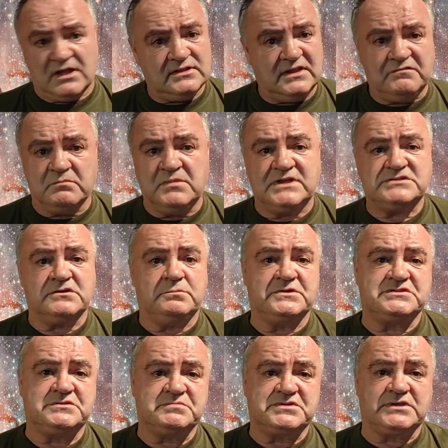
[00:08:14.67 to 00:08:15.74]
I'll even meet up
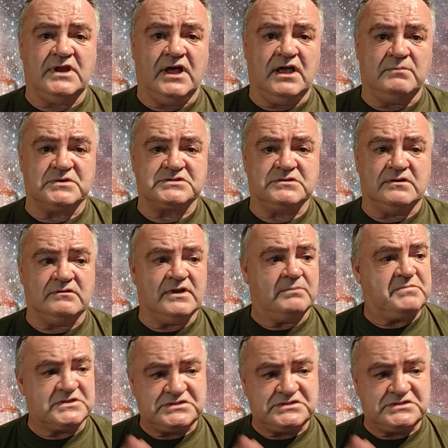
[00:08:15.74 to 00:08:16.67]
with subscribers and all that.